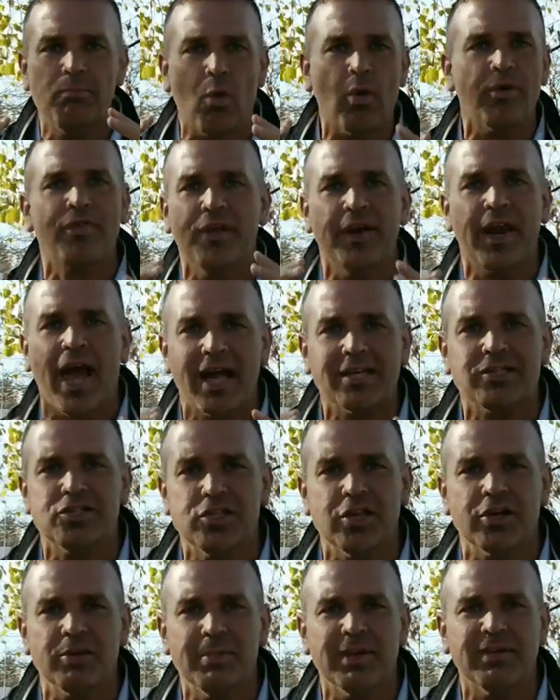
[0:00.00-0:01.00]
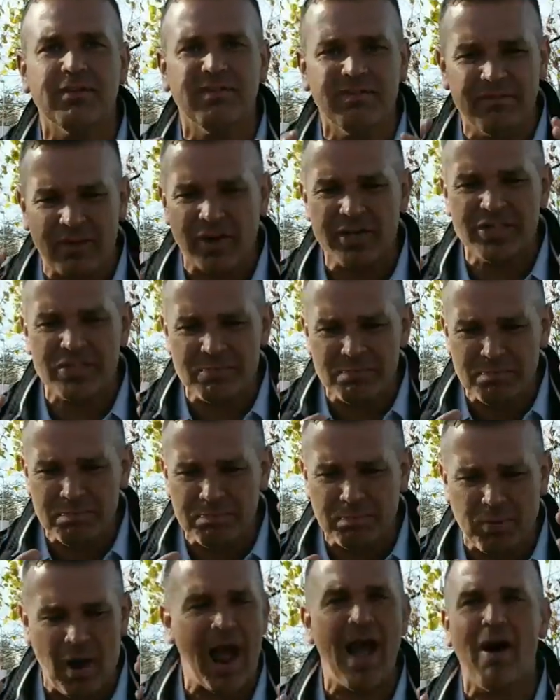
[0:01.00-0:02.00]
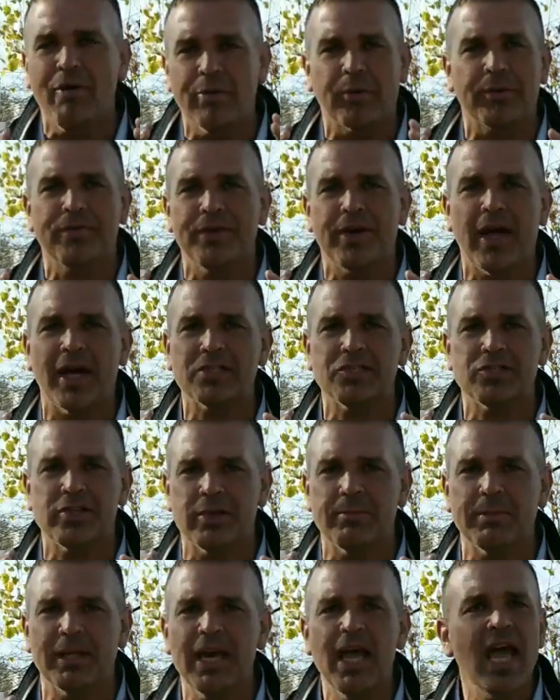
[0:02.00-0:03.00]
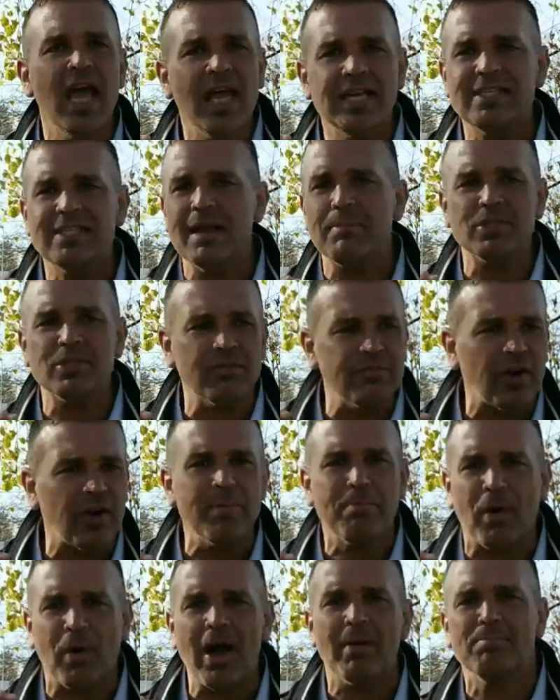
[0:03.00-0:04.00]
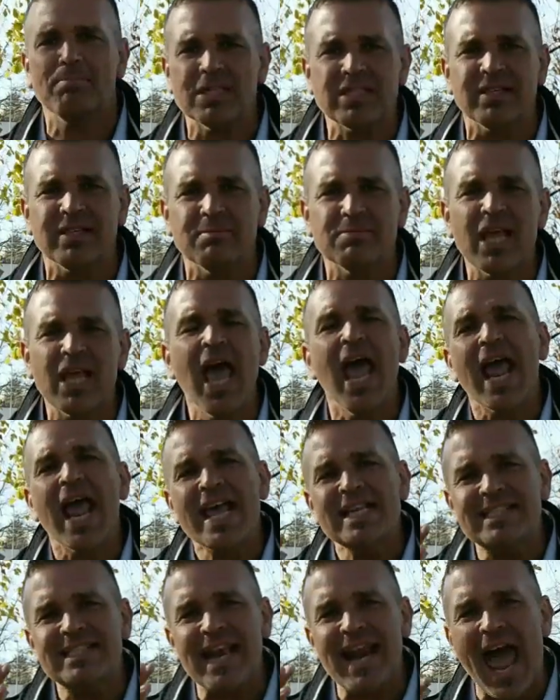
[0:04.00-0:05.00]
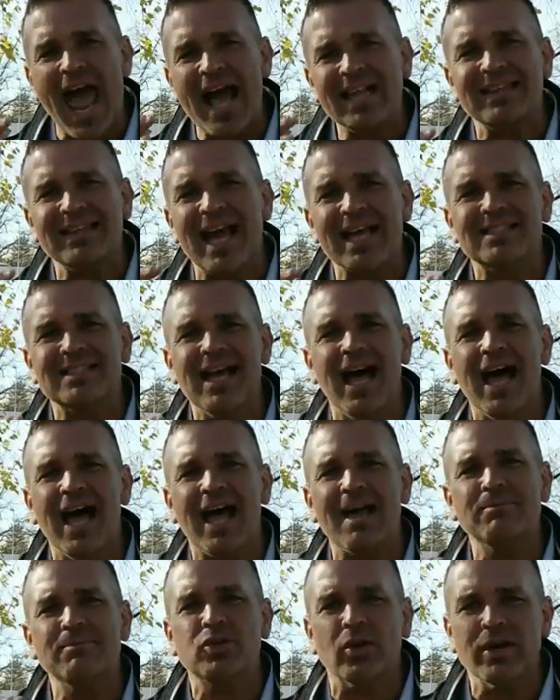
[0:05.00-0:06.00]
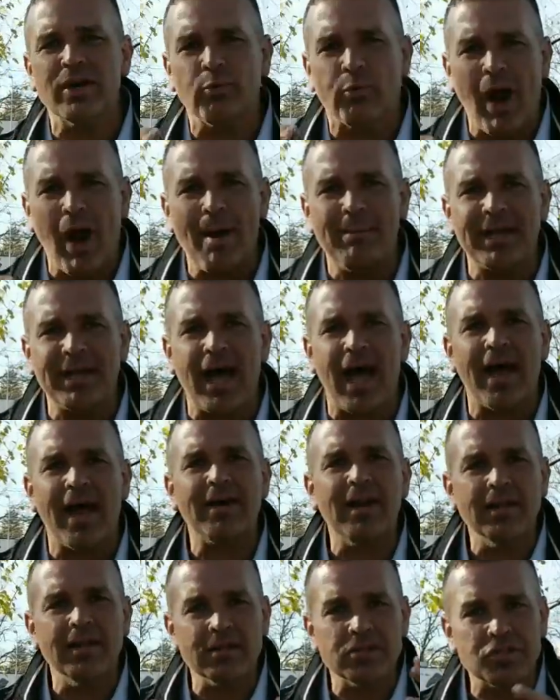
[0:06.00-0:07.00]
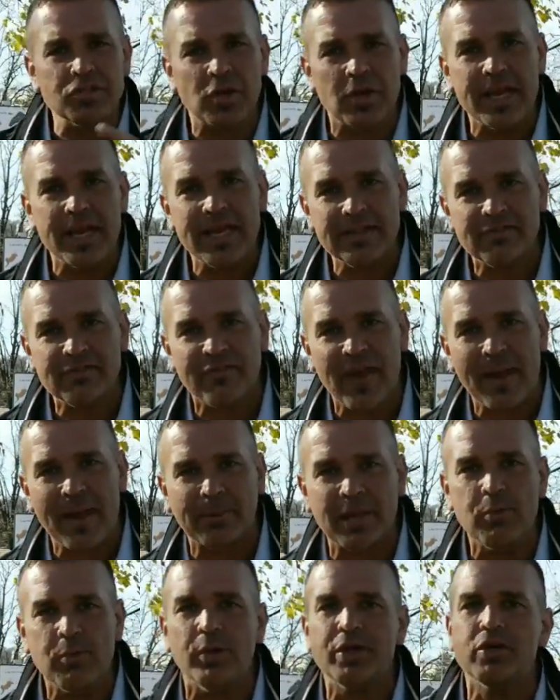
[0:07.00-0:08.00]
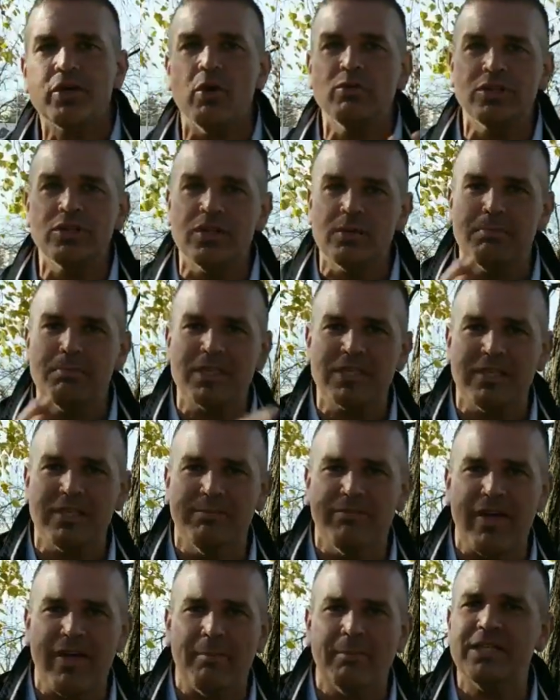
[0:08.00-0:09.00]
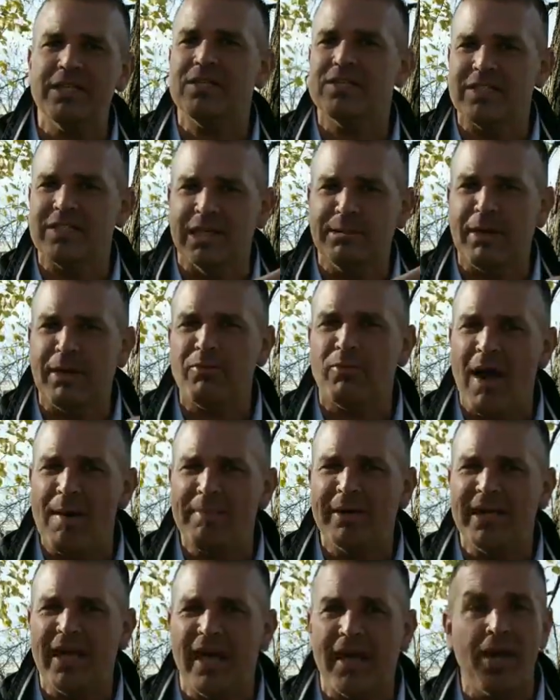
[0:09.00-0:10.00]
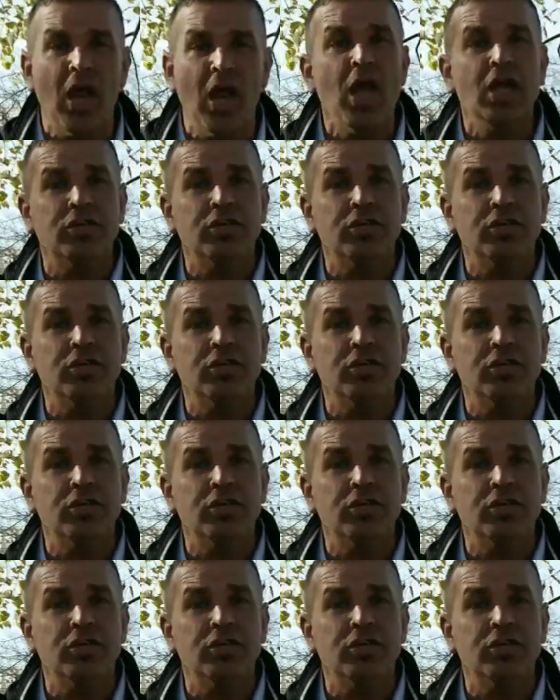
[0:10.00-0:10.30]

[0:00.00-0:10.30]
Orthodox gentleman, very proud Orthodox gentleman. His neighbors are very proud Muslims. He said, at that time, during Ramadan, his family would go to the Muslim family to celebrate Ramadan.